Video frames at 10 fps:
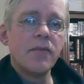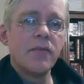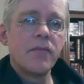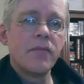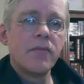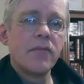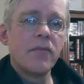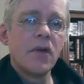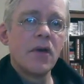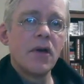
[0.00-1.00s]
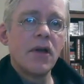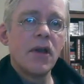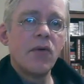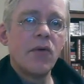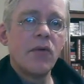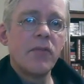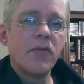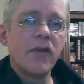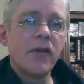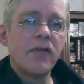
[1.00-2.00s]
And they're all
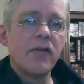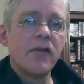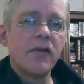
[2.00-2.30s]
represented